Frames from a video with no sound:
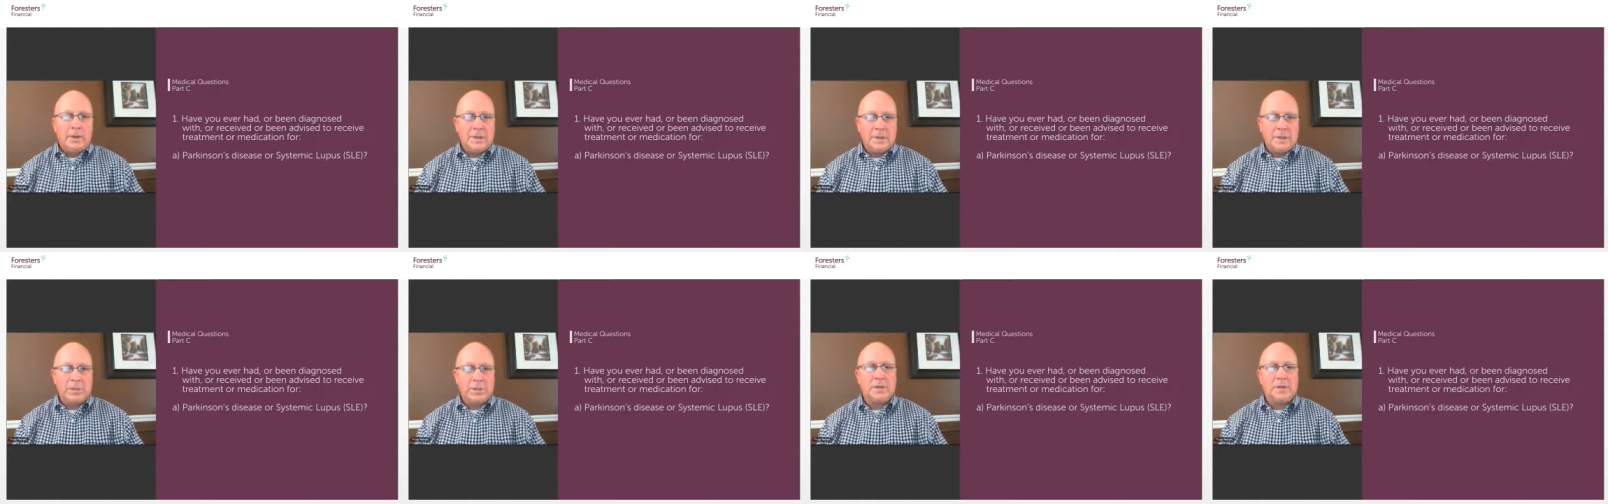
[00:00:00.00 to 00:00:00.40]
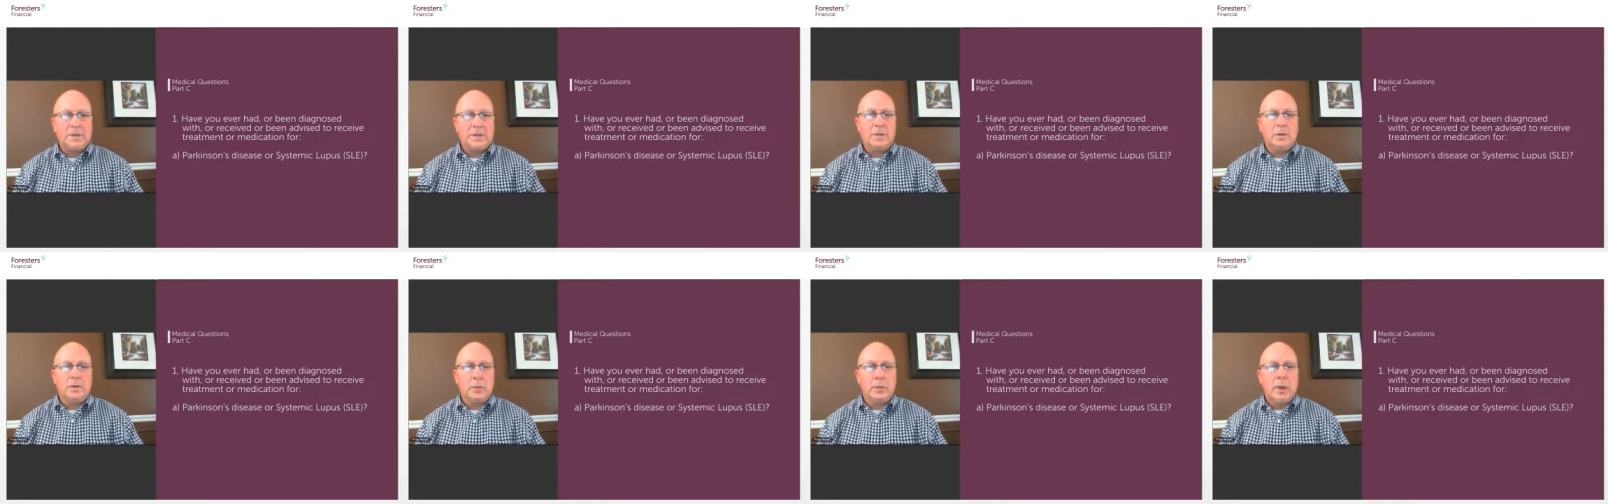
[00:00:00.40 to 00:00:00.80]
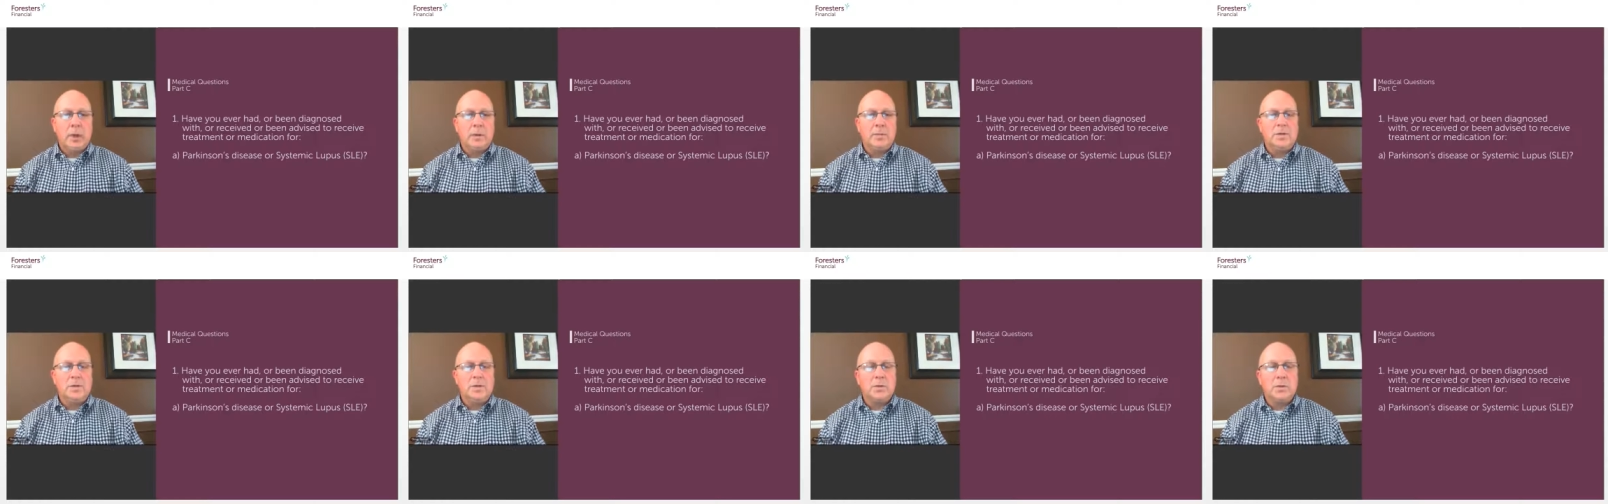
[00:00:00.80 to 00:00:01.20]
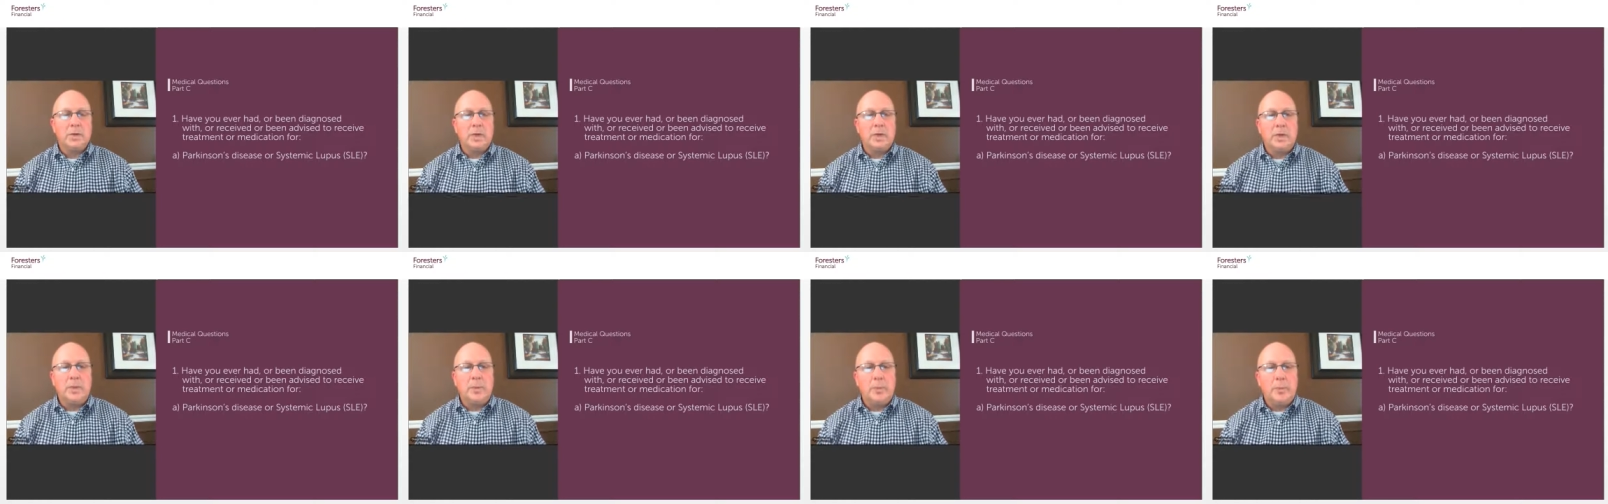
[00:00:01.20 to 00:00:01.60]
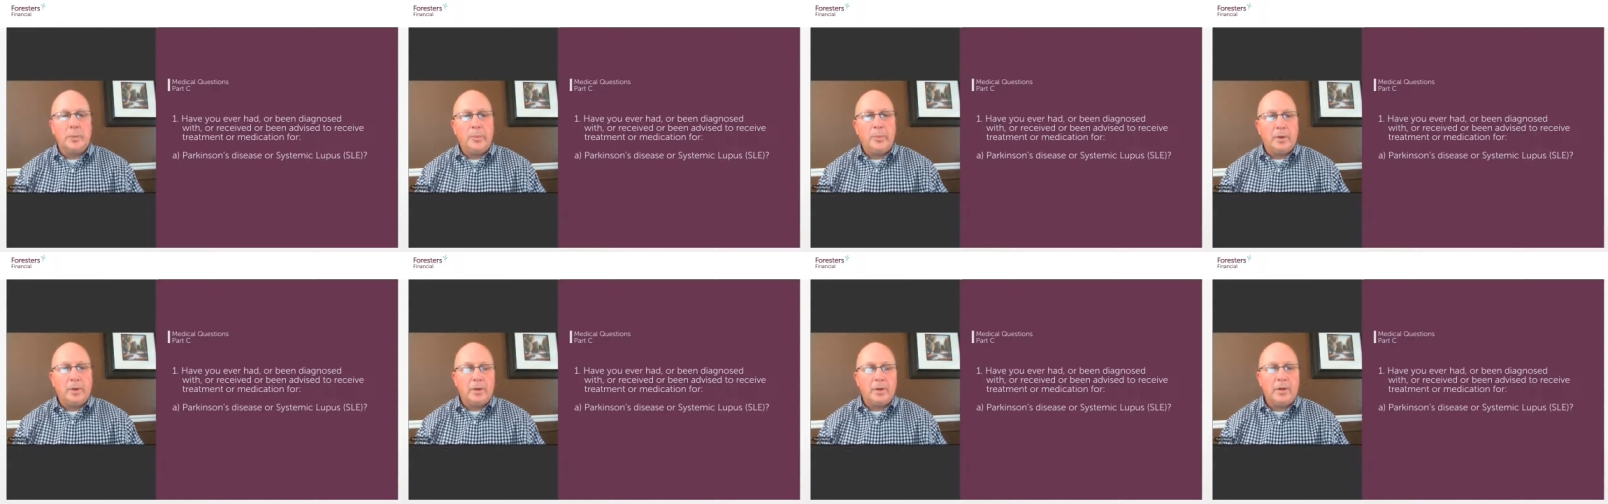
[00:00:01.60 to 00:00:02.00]
this particular problem, so we kind of
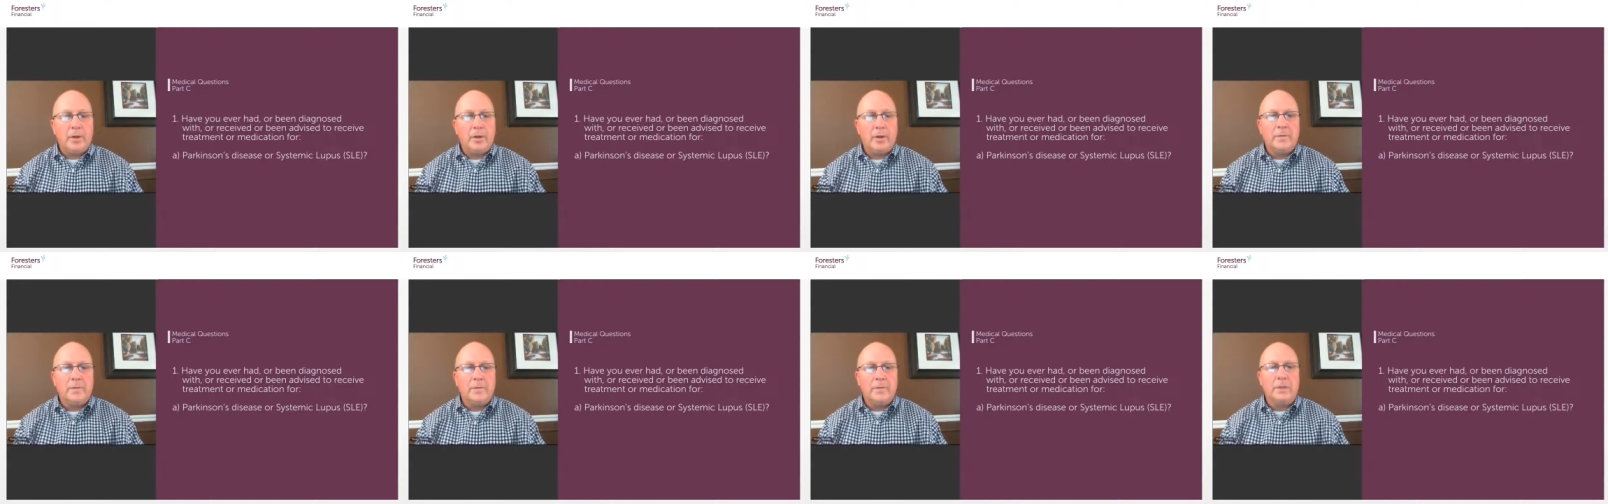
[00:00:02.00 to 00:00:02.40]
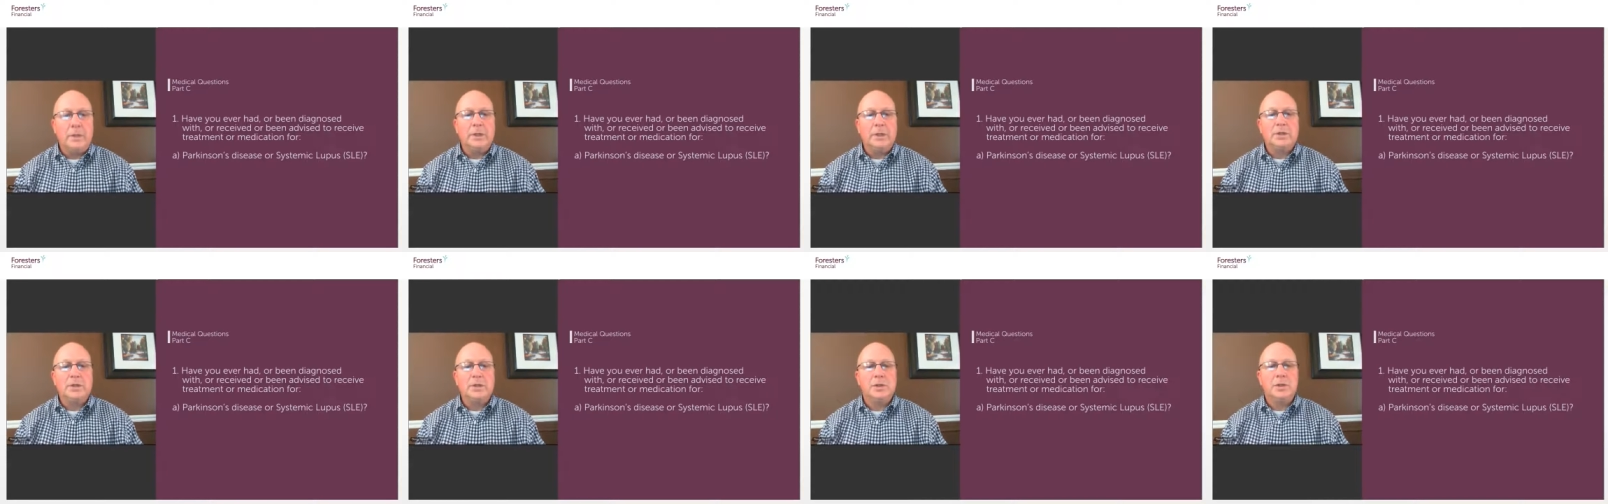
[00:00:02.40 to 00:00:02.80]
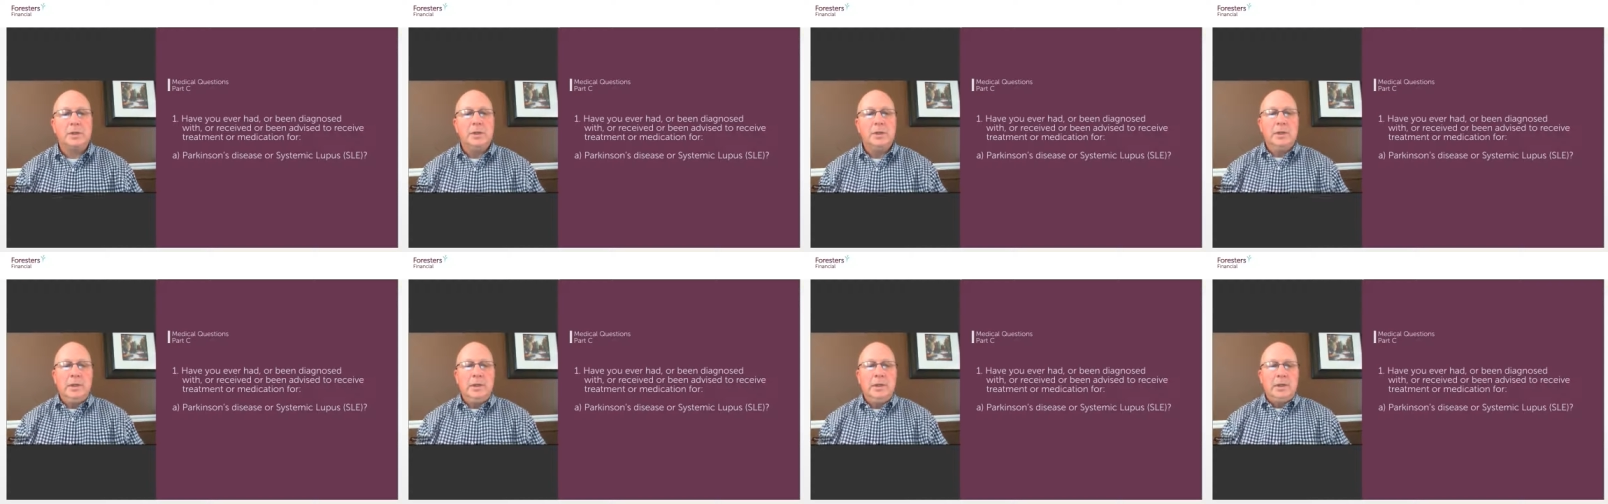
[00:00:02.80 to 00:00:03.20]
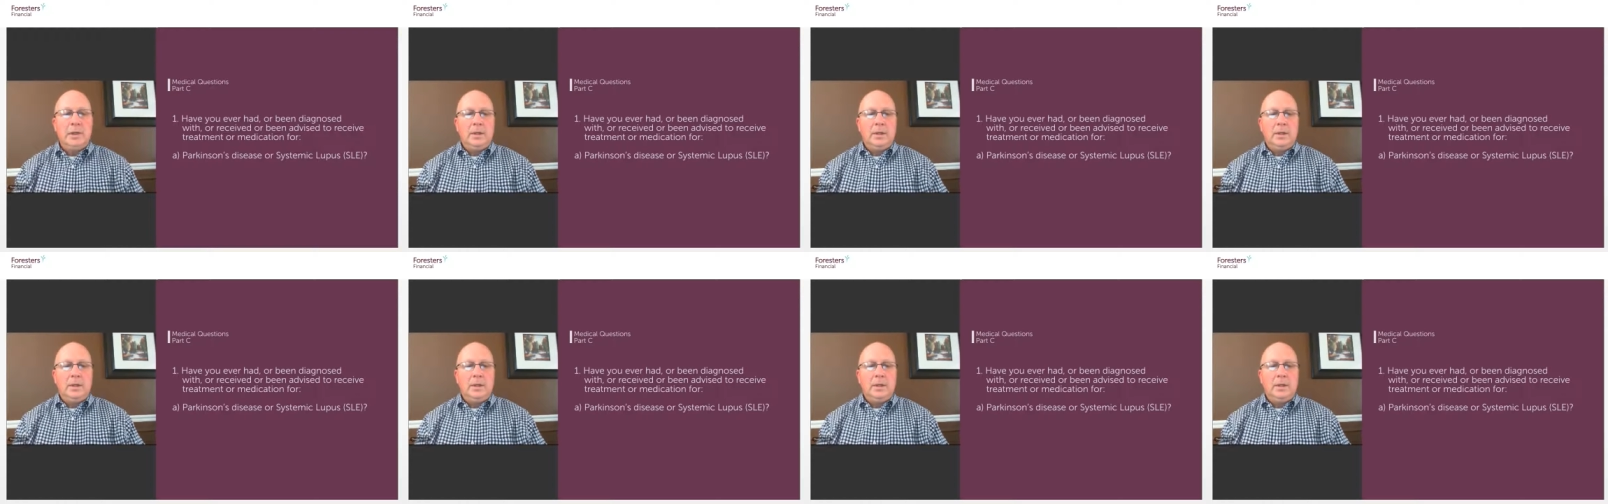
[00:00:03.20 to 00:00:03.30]
park that information